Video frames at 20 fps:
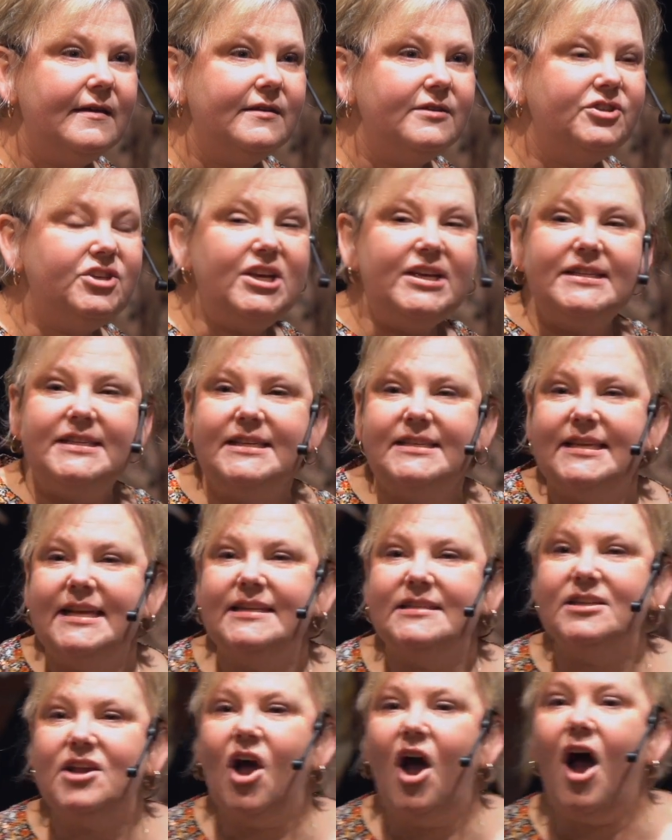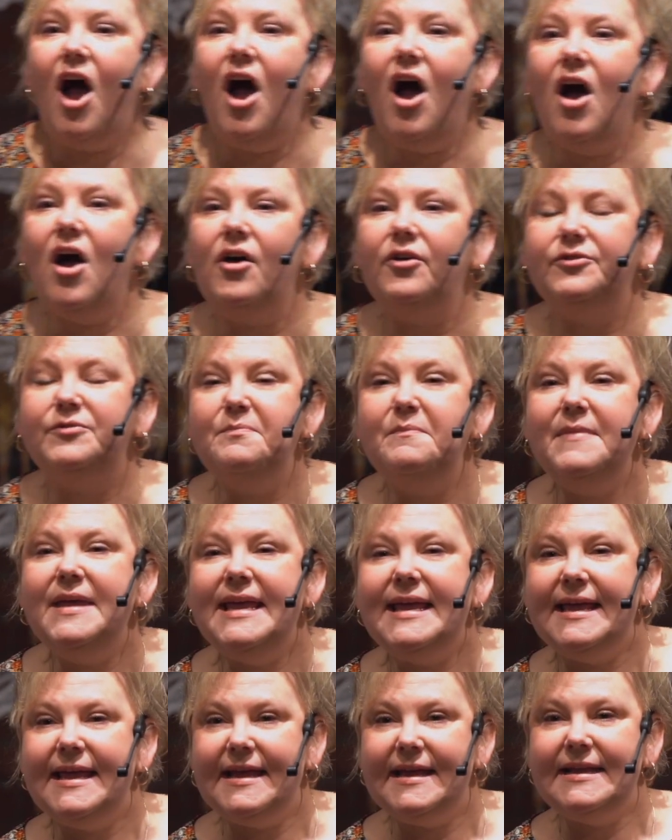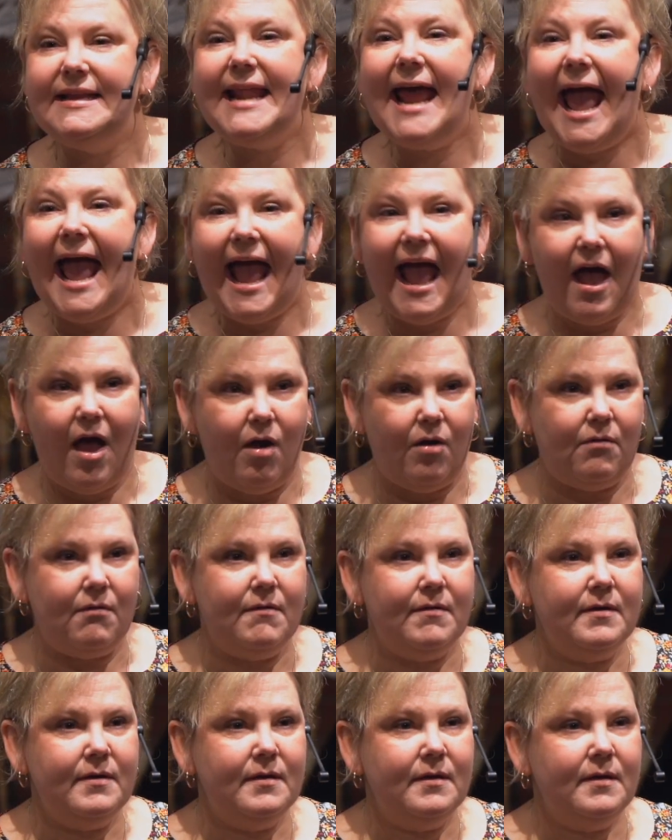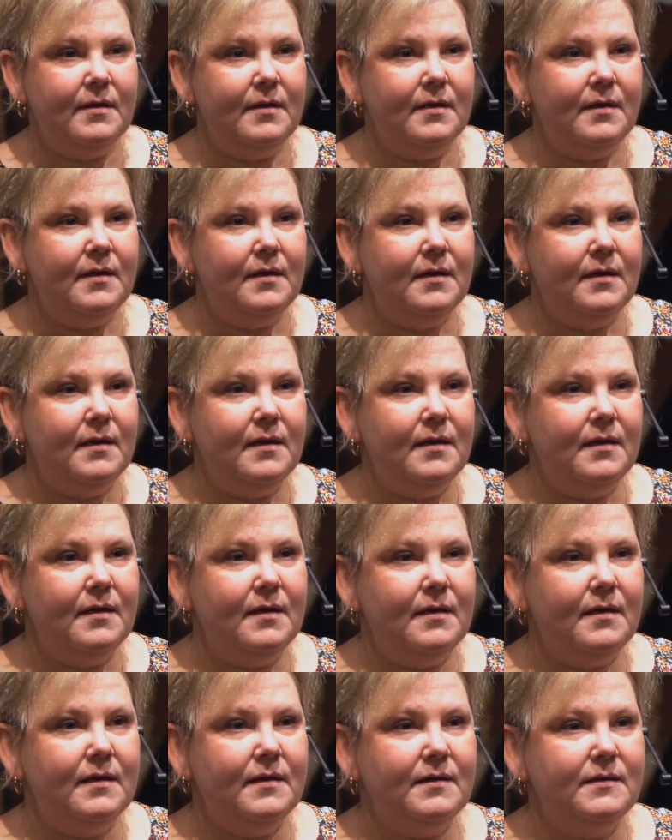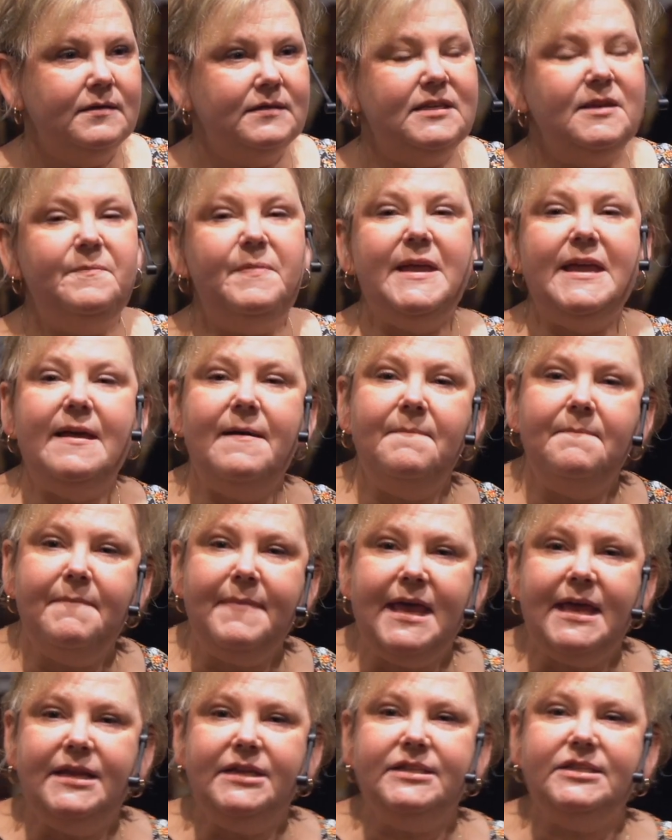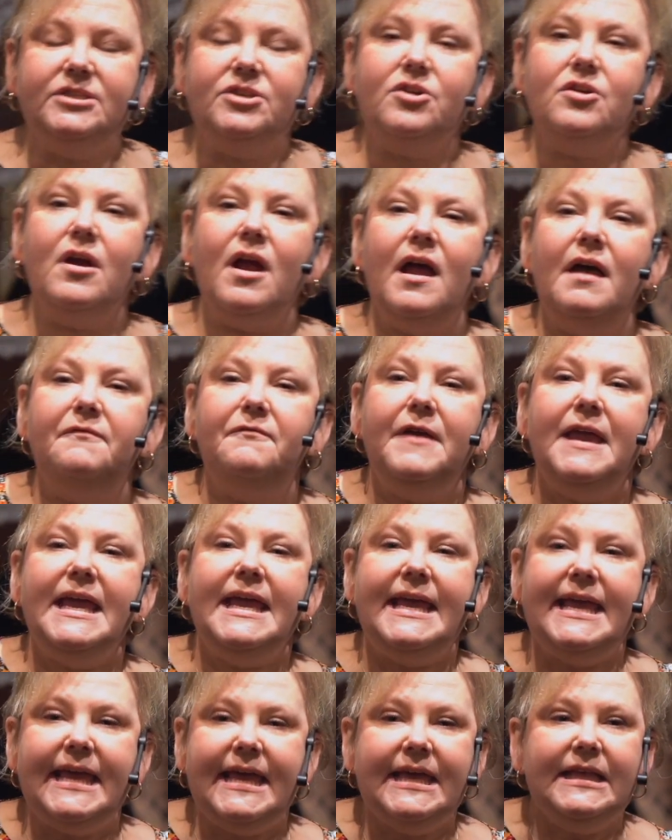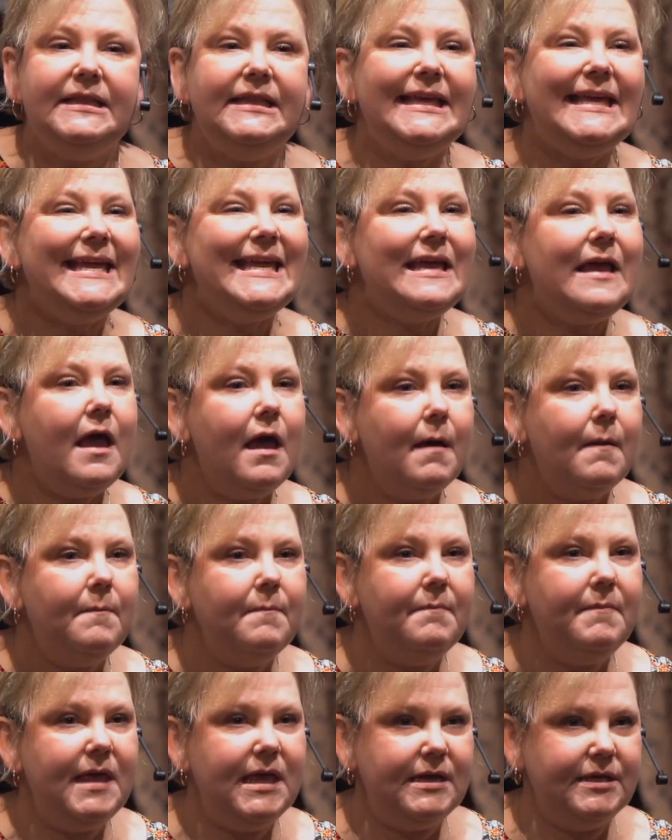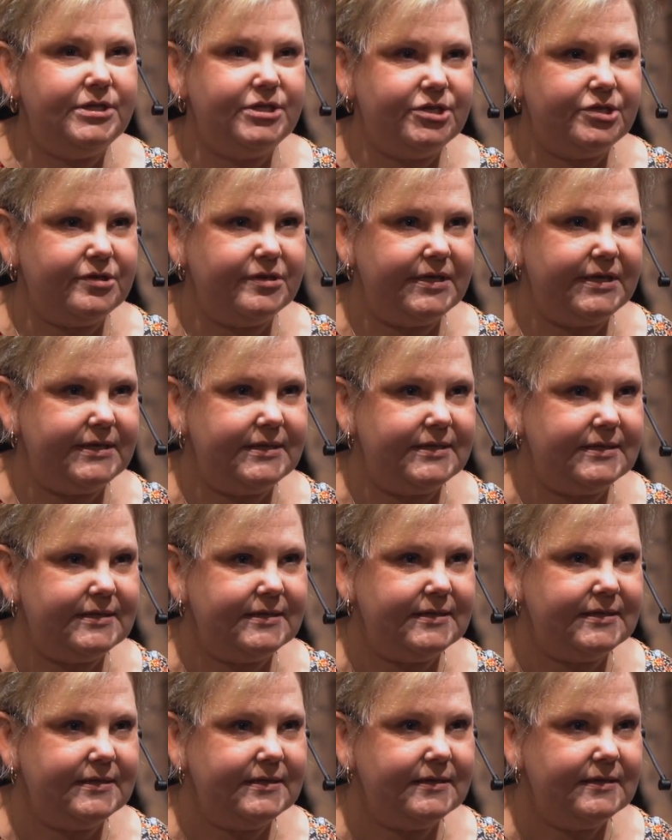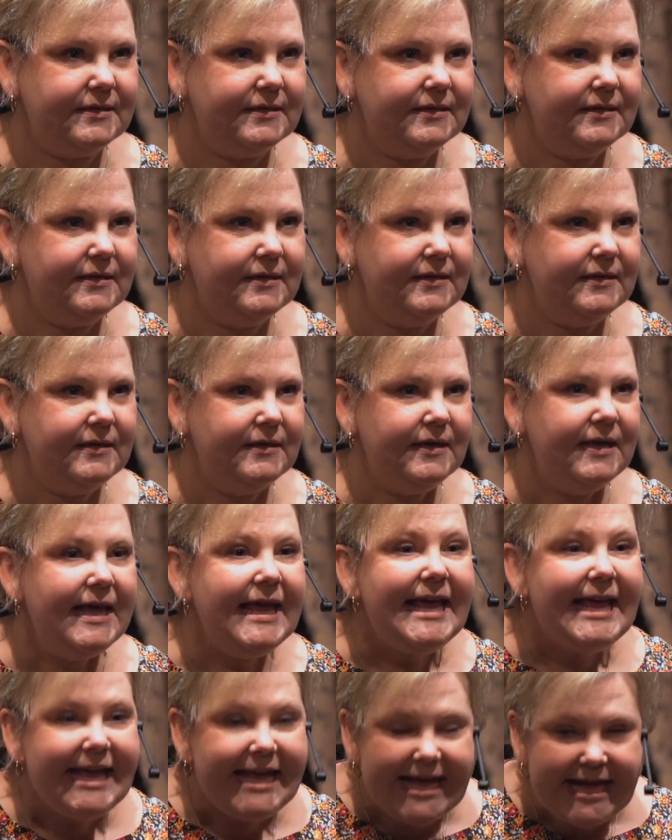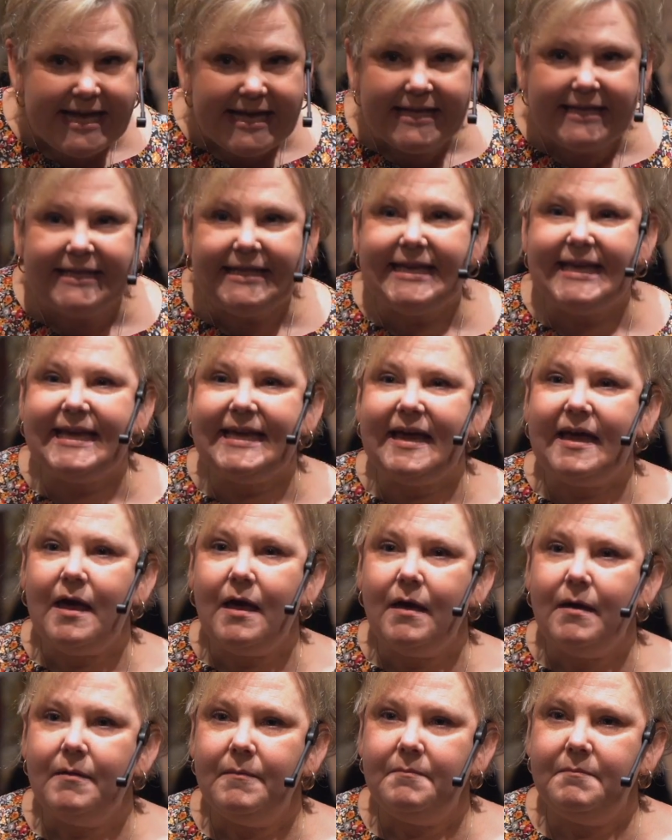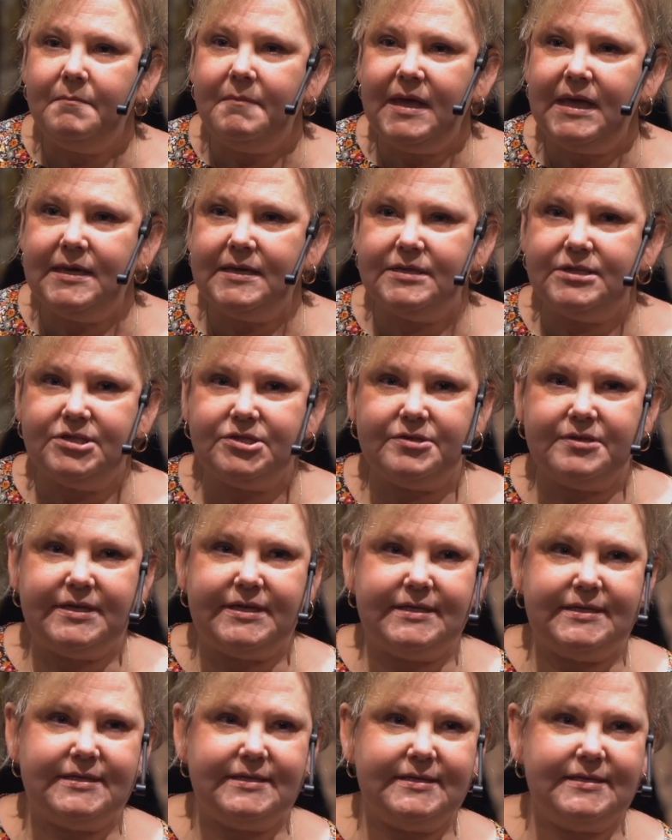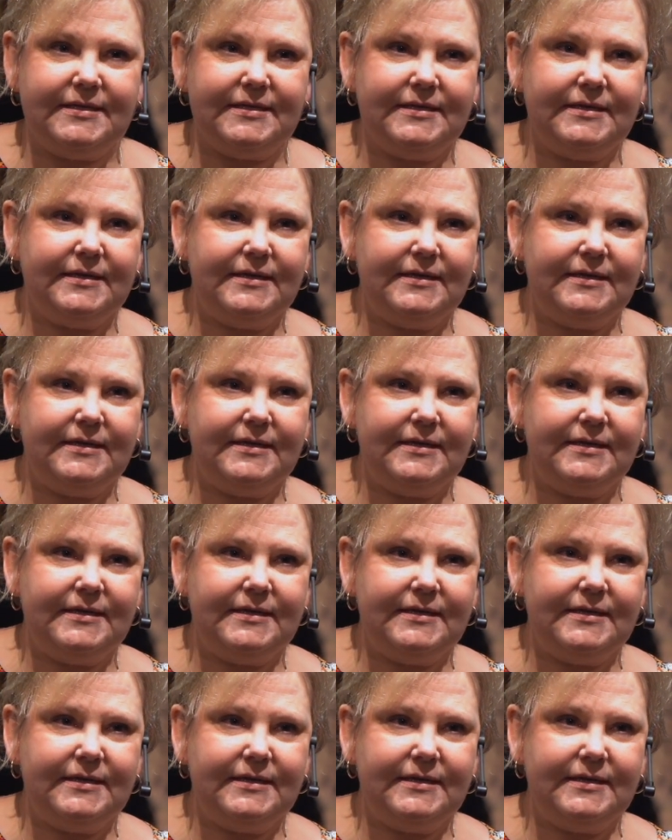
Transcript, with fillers: Jesus has called me now to be a minister of healing ministries. Healing ministries.